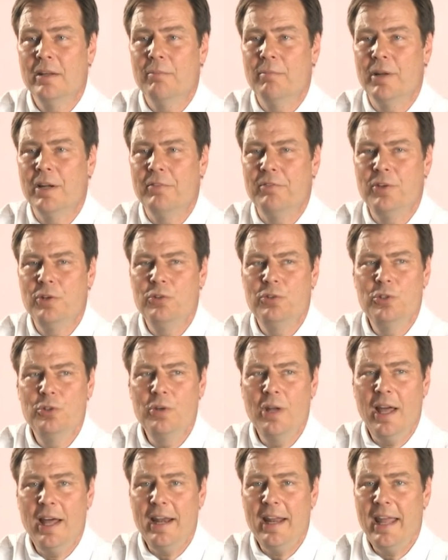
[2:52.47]
But if you do
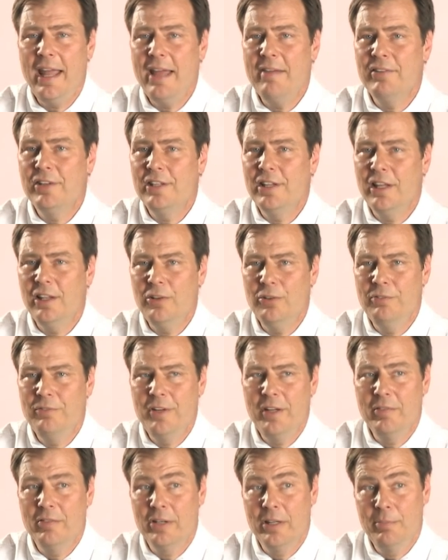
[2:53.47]
not have a yellow
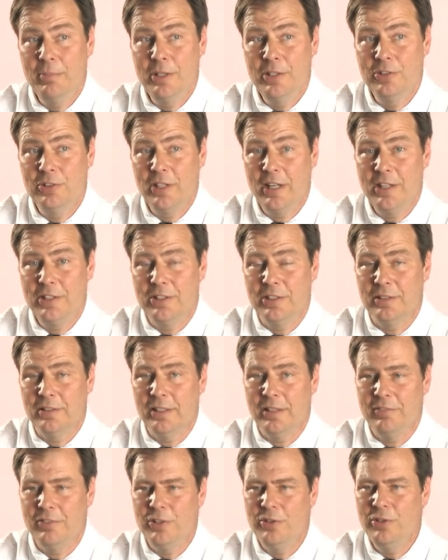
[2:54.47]
fever immunization,
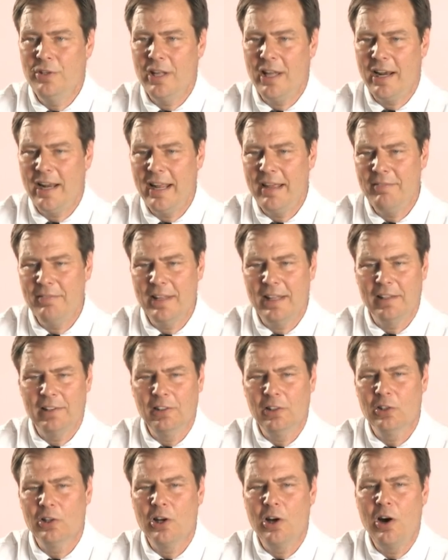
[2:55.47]
if you do not have that
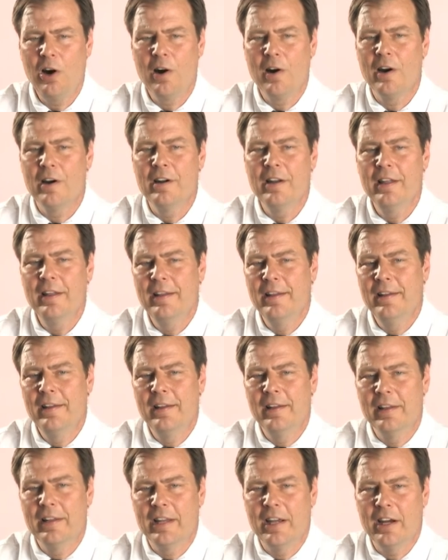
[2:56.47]
little card
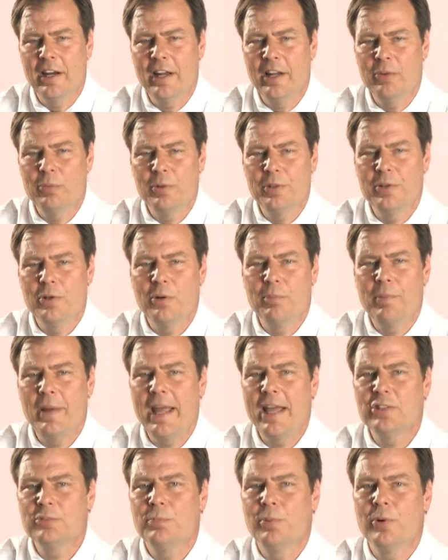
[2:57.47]
carrying with your
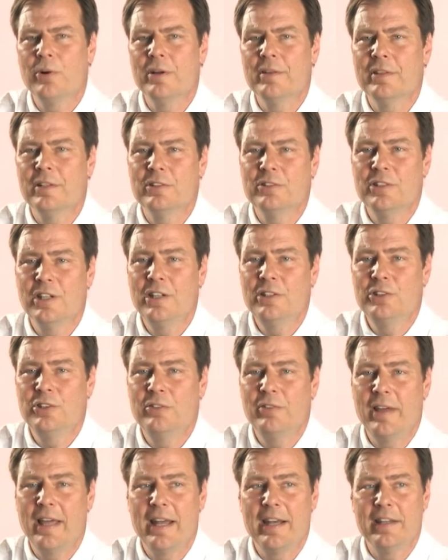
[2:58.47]
passport that says
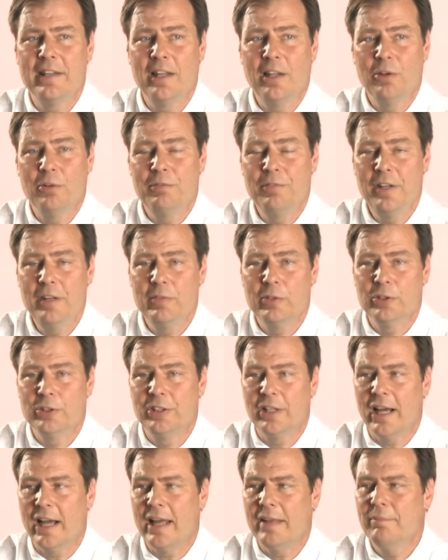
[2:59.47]
you've had a yellow fever
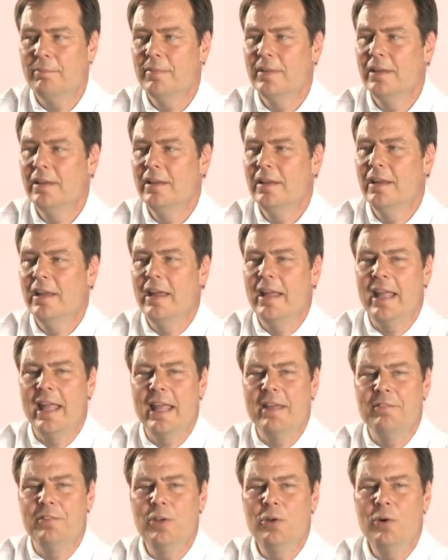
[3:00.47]
shot, if